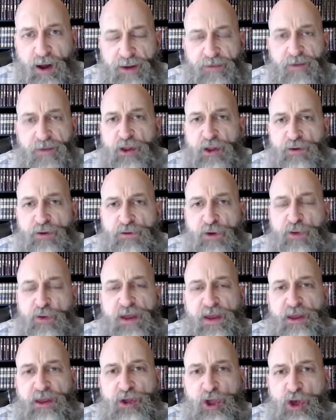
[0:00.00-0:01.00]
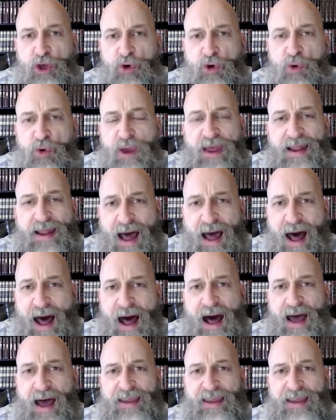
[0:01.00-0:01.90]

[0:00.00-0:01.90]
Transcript: so that you and I,